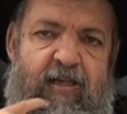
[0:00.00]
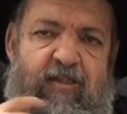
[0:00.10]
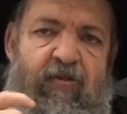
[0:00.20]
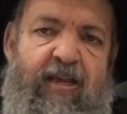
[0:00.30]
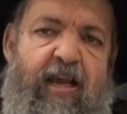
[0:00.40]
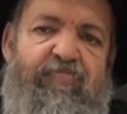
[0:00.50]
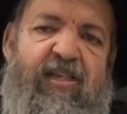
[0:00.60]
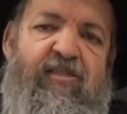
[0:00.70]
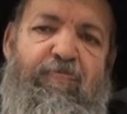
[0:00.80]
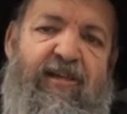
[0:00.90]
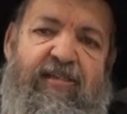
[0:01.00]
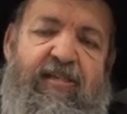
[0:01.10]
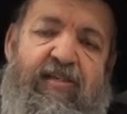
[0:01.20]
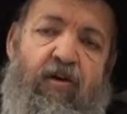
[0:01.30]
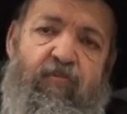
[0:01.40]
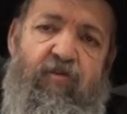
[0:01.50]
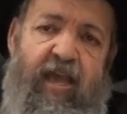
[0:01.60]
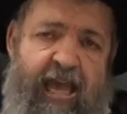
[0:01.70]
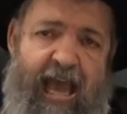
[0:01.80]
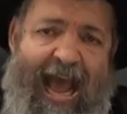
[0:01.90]
So he keeps us busy. So
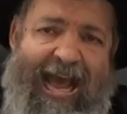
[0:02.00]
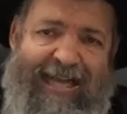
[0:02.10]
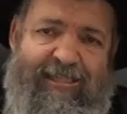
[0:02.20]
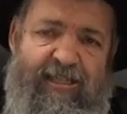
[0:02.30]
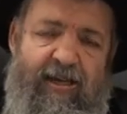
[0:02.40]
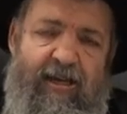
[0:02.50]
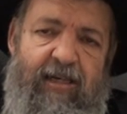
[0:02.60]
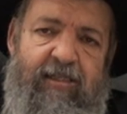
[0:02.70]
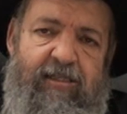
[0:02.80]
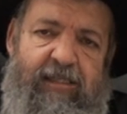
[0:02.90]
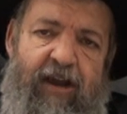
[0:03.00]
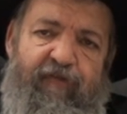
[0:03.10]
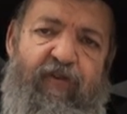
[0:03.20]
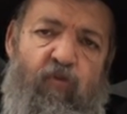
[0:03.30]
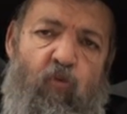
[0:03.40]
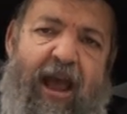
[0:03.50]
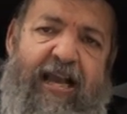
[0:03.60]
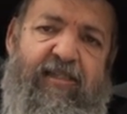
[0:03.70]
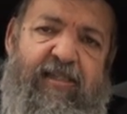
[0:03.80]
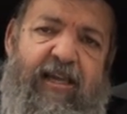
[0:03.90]
he has different
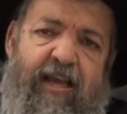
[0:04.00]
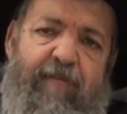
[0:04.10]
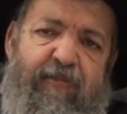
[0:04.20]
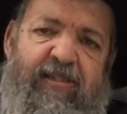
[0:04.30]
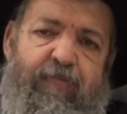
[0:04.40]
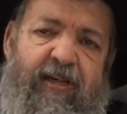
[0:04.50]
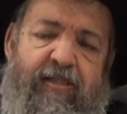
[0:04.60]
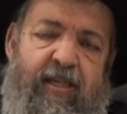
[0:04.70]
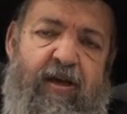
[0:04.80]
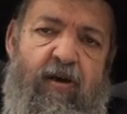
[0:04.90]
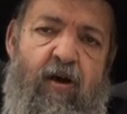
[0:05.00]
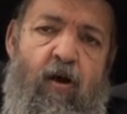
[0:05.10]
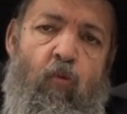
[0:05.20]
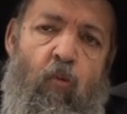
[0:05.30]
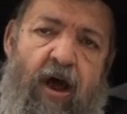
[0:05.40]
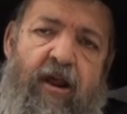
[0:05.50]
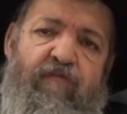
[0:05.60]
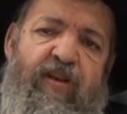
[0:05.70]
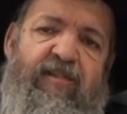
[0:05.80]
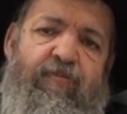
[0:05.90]
ways to keep us busy. One
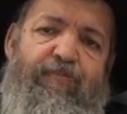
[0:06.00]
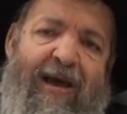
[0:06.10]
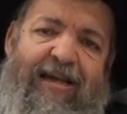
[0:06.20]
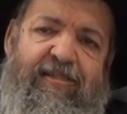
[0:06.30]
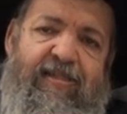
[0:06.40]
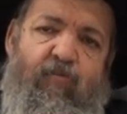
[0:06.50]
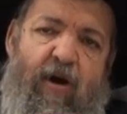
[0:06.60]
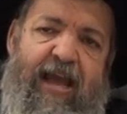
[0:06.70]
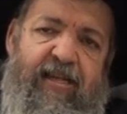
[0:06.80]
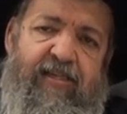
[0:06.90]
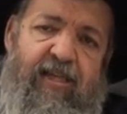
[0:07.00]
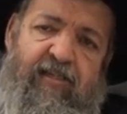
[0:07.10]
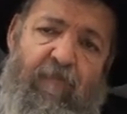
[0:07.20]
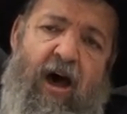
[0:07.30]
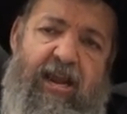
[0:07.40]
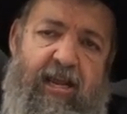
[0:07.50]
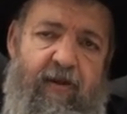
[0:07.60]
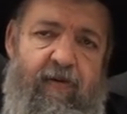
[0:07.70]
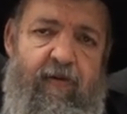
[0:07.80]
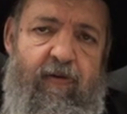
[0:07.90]
of his best ways is money.
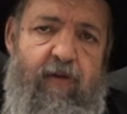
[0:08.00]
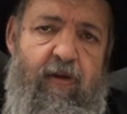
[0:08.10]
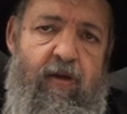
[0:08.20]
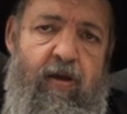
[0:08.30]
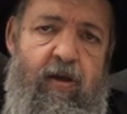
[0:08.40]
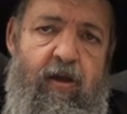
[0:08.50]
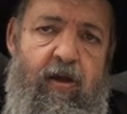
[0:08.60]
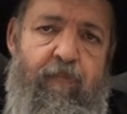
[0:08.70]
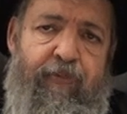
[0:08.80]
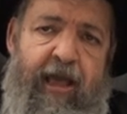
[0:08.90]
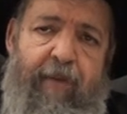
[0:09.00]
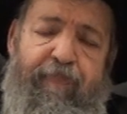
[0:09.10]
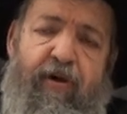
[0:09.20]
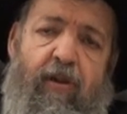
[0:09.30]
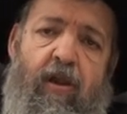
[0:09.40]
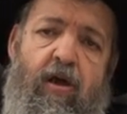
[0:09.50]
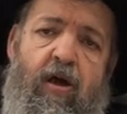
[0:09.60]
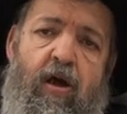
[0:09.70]
People